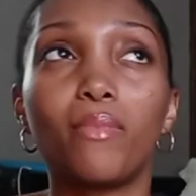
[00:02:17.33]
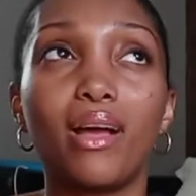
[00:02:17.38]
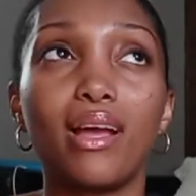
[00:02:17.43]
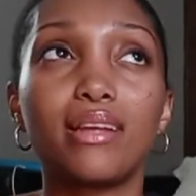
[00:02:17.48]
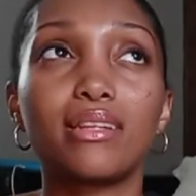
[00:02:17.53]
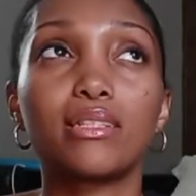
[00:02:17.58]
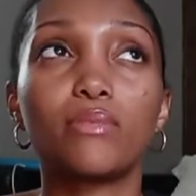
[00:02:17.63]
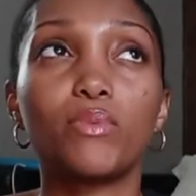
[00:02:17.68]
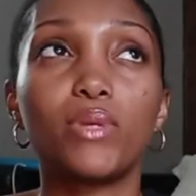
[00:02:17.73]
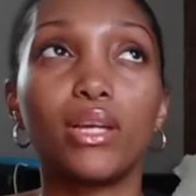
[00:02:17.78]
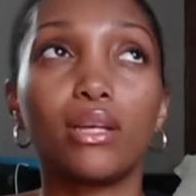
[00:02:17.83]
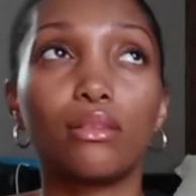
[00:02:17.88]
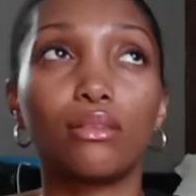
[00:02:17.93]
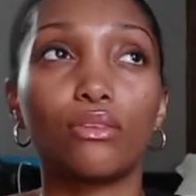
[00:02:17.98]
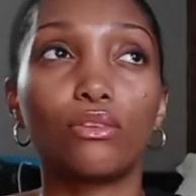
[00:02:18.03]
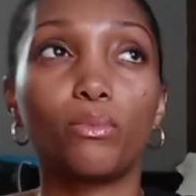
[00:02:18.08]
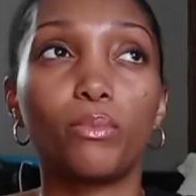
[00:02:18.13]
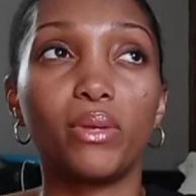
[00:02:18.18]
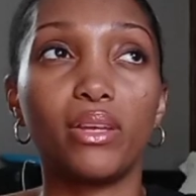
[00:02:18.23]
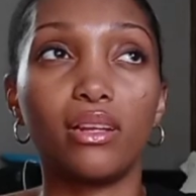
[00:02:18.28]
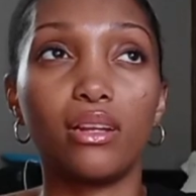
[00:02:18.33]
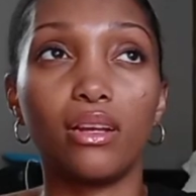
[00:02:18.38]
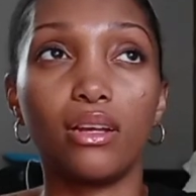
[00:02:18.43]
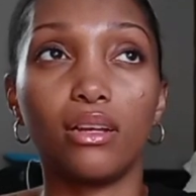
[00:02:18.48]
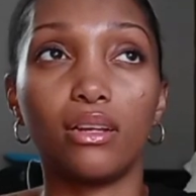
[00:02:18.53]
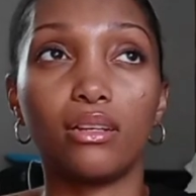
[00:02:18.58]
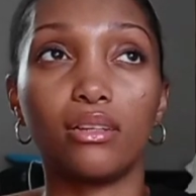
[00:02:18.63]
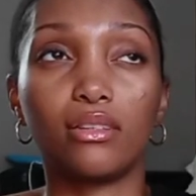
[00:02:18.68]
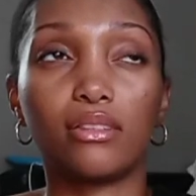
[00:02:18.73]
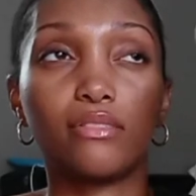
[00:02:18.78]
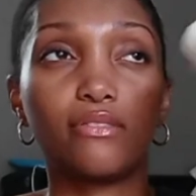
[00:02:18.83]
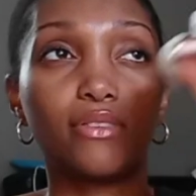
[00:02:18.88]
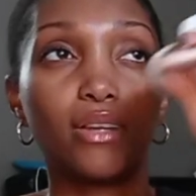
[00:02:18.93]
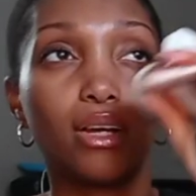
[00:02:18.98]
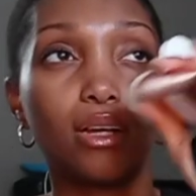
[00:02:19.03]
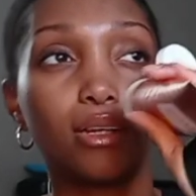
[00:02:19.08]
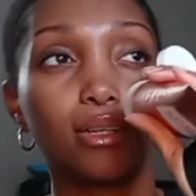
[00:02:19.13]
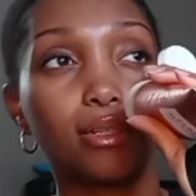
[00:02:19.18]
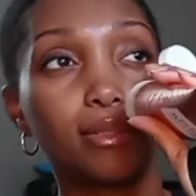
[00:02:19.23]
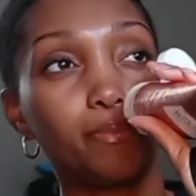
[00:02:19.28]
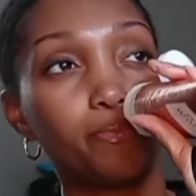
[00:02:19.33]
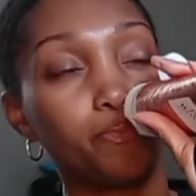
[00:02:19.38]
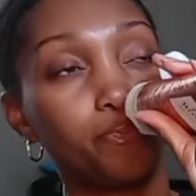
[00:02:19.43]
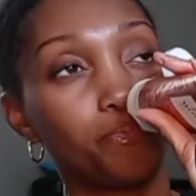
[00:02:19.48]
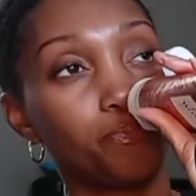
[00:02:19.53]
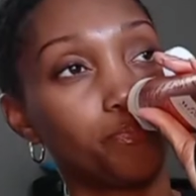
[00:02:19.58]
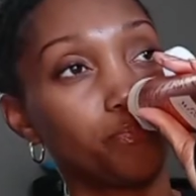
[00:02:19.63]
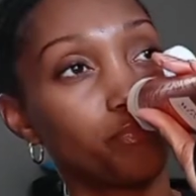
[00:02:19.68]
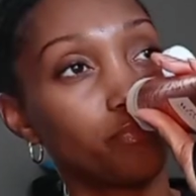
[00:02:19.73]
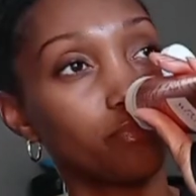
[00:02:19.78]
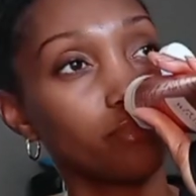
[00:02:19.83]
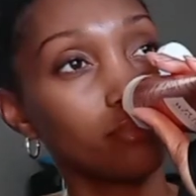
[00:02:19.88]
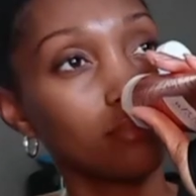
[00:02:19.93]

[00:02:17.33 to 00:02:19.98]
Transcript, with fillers: reminds me a little bit of um,